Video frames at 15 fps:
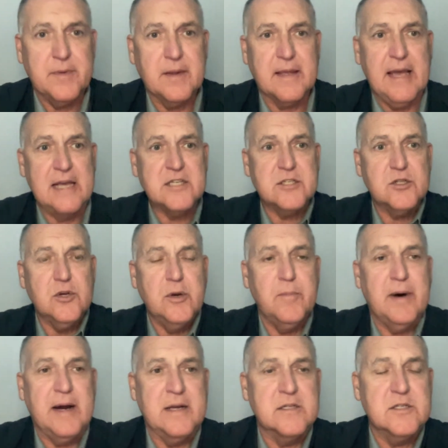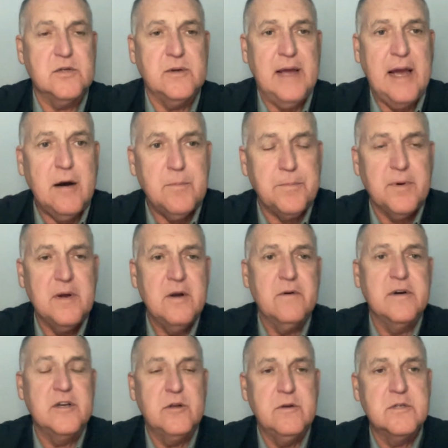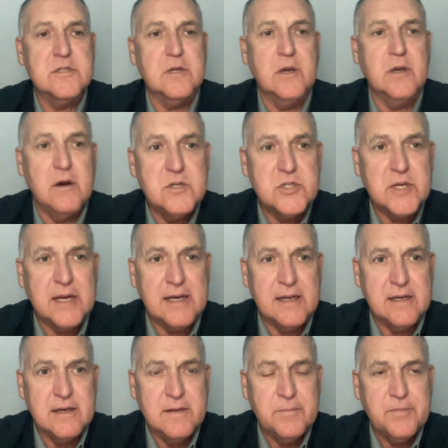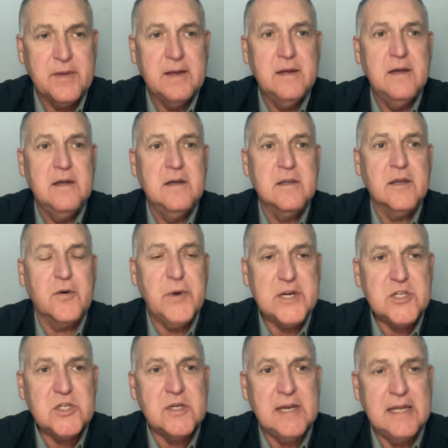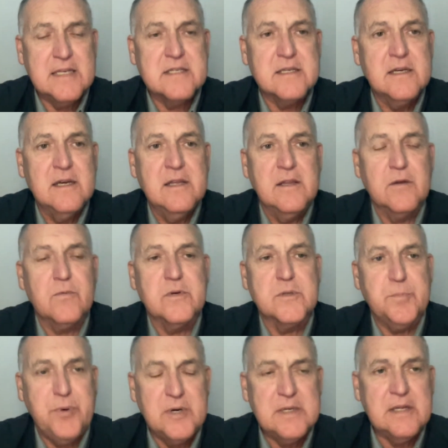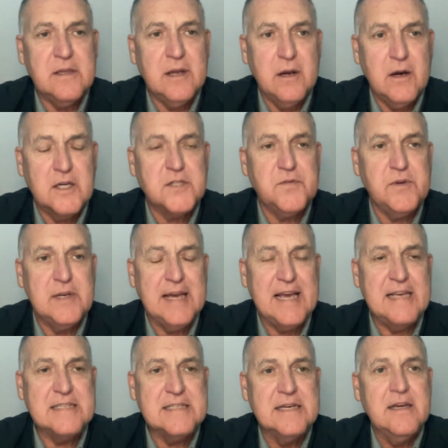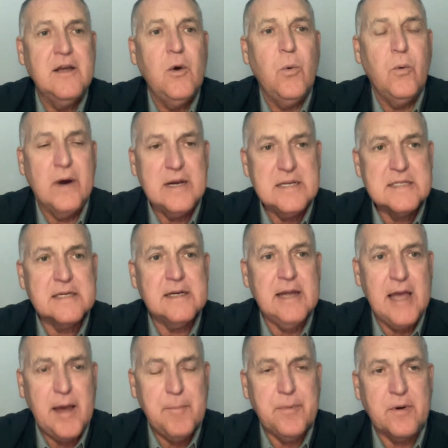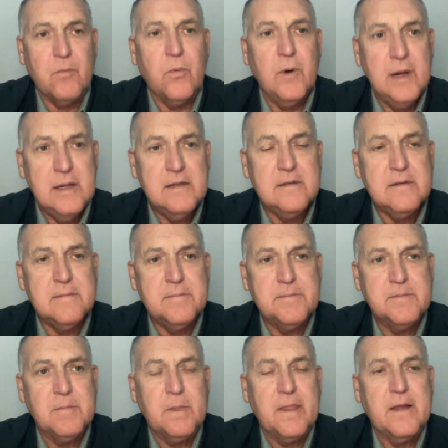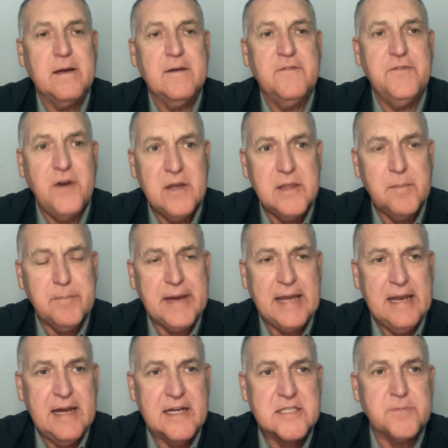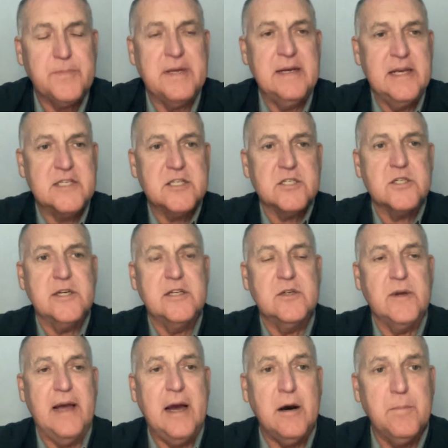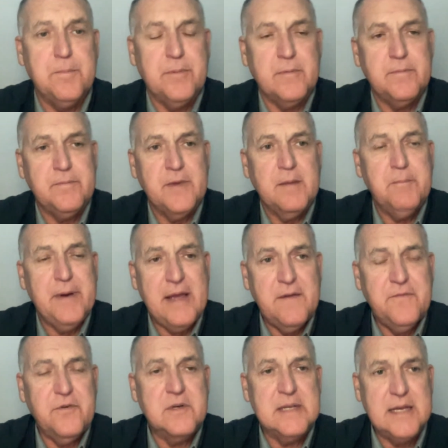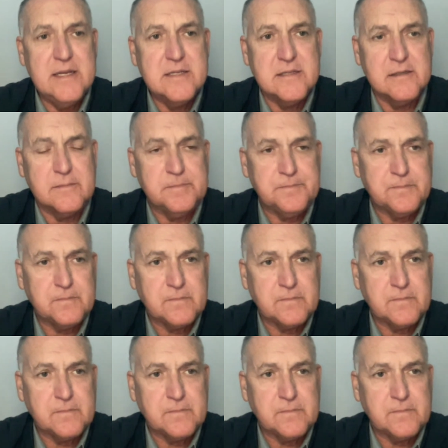gas turbines to help reduce load shedding. The question is, that was put in the last few days, what is going to happen? Will further bailouts be necessary to help pay for diesel?